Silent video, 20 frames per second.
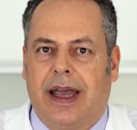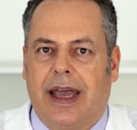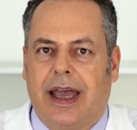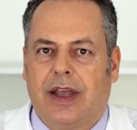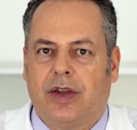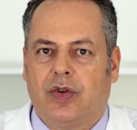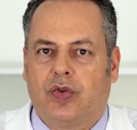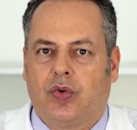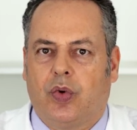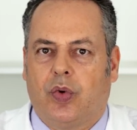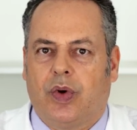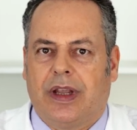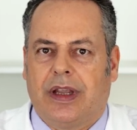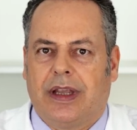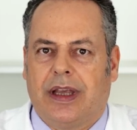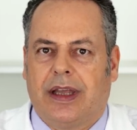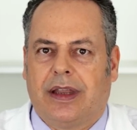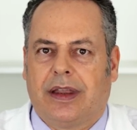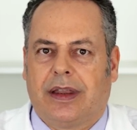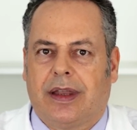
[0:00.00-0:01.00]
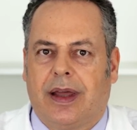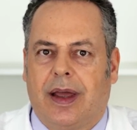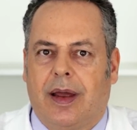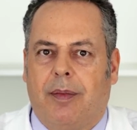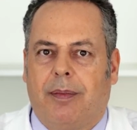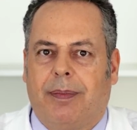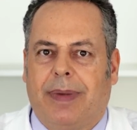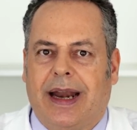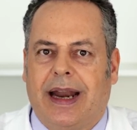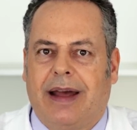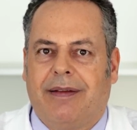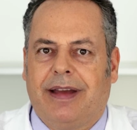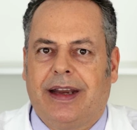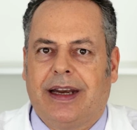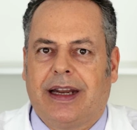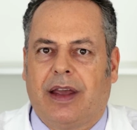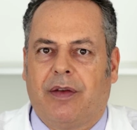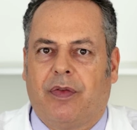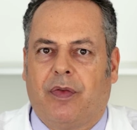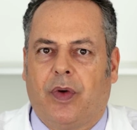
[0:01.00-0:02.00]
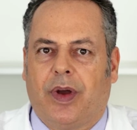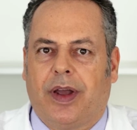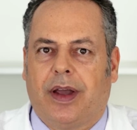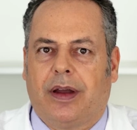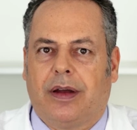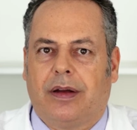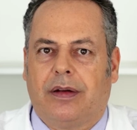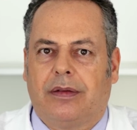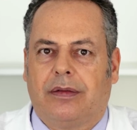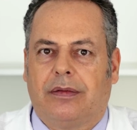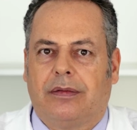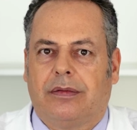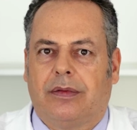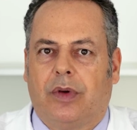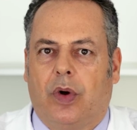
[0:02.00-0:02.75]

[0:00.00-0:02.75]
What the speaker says: We also relabel these negative experiences